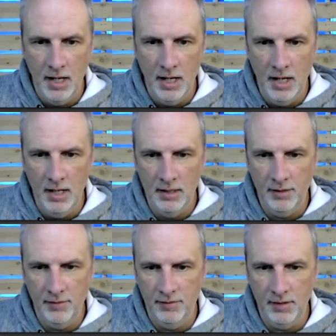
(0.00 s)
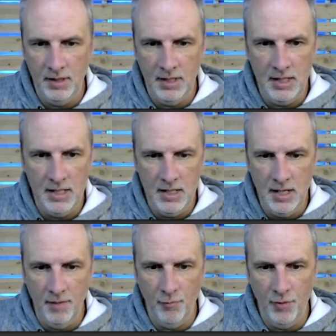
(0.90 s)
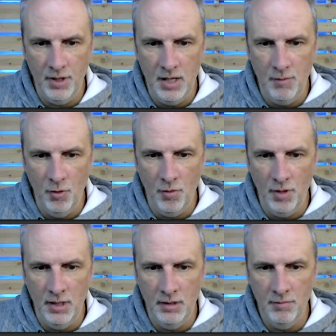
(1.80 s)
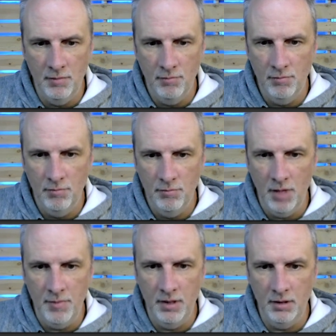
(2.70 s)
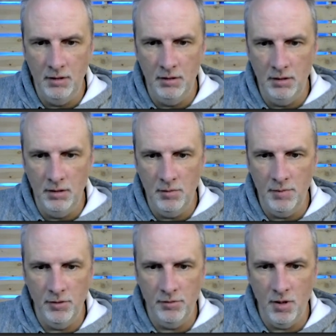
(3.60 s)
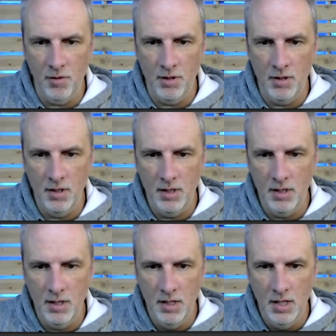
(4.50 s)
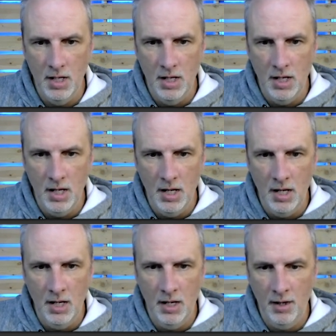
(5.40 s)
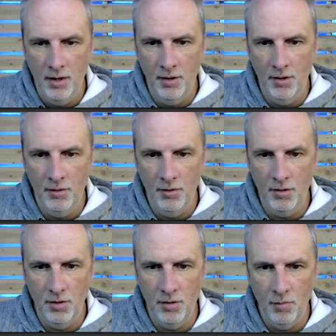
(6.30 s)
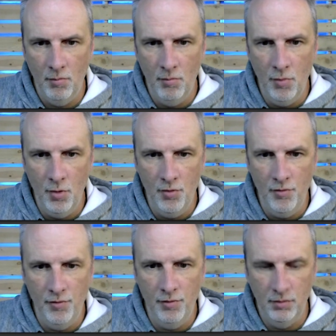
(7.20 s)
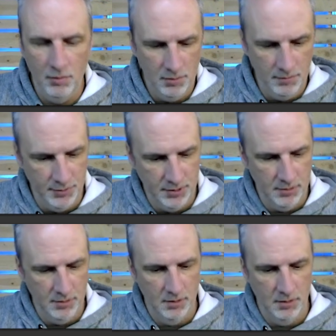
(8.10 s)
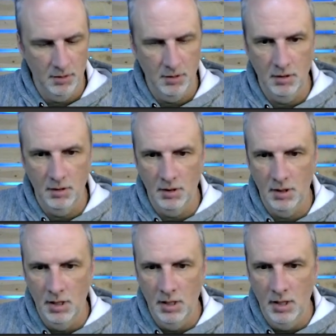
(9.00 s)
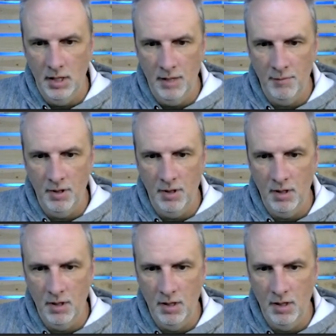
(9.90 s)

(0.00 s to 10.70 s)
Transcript: And let's see, yep, we can keep going, maybe a little bit slower, and move, whoops. And I'm gonna